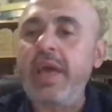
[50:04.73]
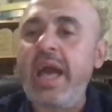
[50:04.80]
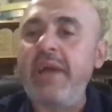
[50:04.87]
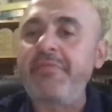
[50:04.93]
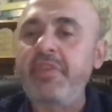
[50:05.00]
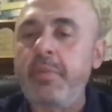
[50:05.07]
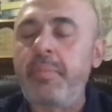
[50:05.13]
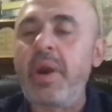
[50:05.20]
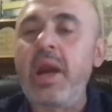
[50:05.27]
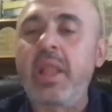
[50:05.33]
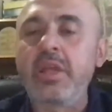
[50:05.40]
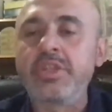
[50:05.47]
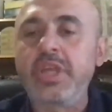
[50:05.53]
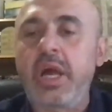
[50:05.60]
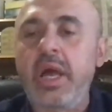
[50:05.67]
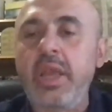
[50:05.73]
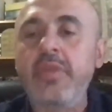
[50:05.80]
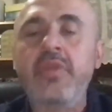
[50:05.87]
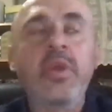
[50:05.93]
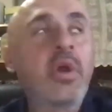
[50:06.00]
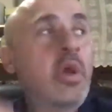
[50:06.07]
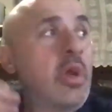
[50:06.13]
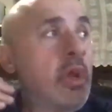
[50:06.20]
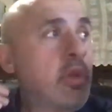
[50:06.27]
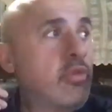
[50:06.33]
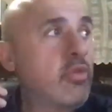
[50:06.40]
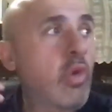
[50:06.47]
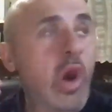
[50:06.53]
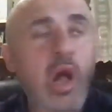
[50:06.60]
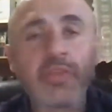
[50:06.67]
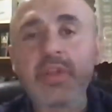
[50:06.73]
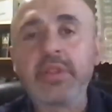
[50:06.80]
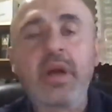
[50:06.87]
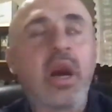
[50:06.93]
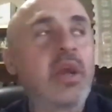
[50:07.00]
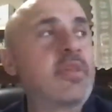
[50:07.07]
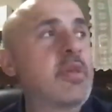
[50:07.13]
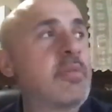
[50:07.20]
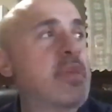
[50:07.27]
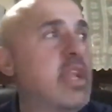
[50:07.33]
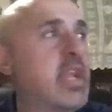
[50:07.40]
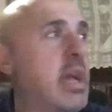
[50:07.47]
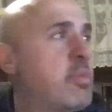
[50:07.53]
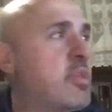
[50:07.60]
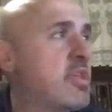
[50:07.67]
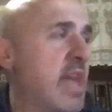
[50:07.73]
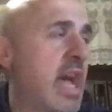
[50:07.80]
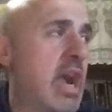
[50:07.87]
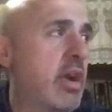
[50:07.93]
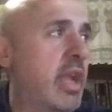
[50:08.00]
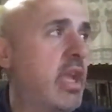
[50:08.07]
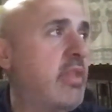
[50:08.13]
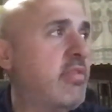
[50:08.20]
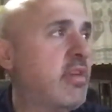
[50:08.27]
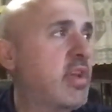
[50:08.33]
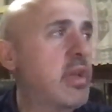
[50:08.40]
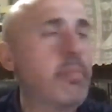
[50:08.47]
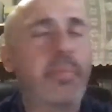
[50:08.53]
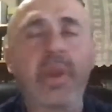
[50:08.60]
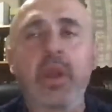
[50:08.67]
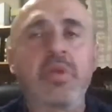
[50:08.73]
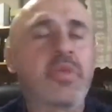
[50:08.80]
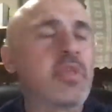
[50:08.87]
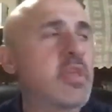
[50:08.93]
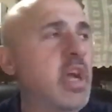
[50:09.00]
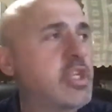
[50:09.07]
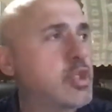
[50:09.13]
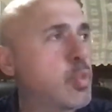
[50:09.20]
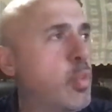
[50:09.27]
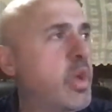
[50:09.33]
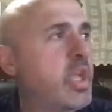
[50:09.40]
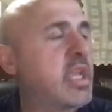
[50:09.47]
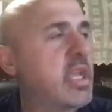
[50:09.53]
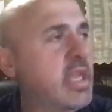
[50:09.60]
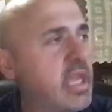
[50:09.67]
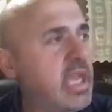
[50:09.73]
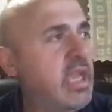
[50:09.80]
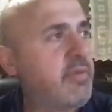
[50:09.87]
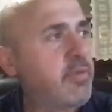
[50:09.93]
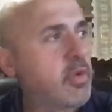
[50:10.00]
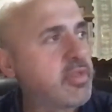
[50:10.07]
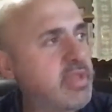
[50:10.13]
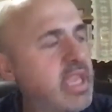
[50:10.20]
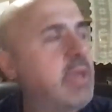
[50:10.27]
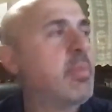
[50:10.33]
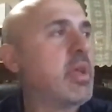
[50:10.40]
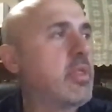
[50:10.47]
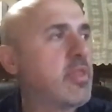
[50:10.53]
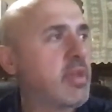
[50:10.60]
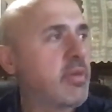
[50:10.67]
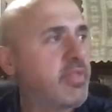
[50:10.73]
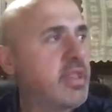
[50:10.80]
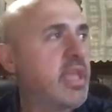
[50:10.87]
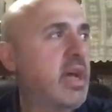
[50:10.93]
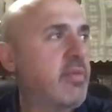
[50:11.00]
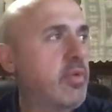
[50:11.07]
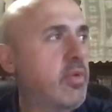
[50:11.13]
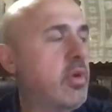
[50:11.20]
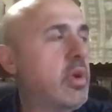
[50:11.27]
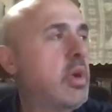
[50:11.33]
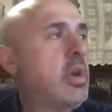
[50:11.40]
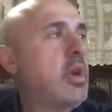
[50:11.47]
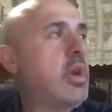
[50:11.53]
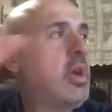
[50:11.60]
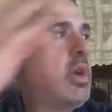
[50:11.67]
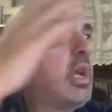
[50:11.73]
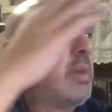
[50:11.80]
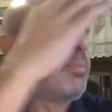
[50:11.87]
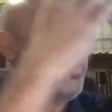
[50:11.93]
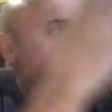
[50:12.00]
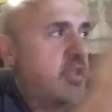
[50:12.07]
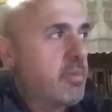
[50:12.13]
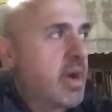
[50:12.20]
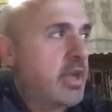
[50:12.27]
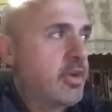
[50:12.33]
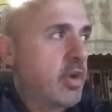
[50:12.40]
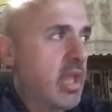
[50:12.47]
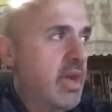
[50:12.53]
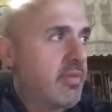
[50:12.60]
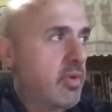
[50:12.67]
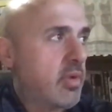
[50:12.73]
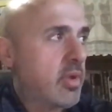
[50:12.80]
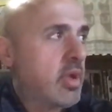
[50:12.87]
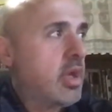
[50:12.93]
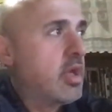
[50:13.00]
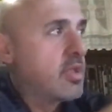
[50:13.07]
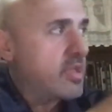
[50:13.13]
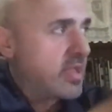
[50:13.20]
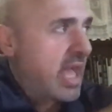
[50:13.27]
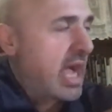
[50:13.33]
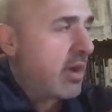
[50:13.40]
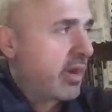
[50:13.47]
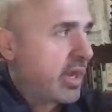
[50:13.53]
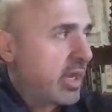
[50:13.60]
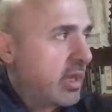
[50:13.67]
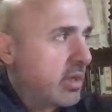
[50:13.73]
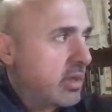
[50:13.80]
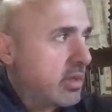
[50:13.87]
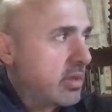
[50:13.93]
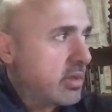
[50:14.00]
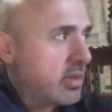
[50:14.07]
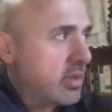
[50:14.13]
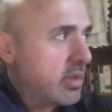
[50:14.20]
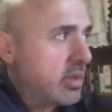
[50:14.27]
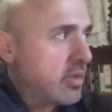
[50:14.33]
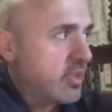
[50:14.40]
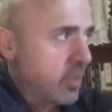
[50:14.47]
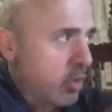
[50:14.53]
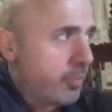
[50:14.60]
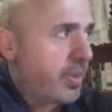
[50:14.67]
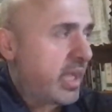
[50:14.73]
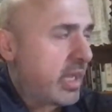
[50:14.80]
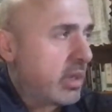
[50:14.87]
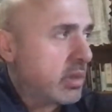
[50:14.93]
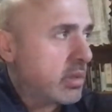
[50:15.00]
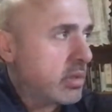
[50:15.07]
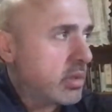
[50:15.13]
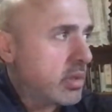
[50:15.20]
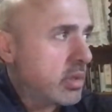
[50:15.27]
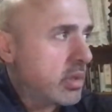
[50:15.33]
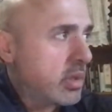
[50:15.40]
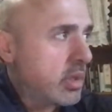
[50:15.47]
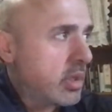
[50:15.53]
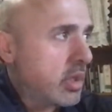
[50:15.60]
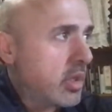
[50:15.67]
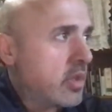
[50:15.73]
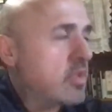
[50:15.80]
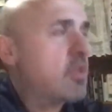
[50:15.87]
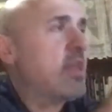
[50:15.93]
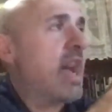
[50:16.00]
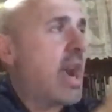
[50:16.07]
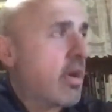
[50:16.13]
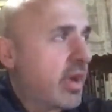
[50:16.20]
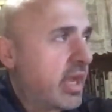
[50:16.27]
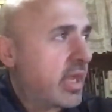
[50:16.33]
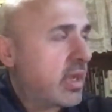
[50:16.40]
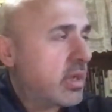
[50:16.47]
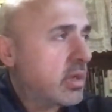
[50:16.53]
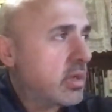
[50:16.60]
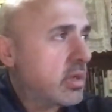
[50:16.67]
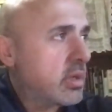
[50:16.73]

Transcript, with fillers: to have to apologize to all the dogs. I'm saying I'm sorry to compare such wicked, evil demons of the devil and put them on your level. Sorry, Snoopy. Sorry.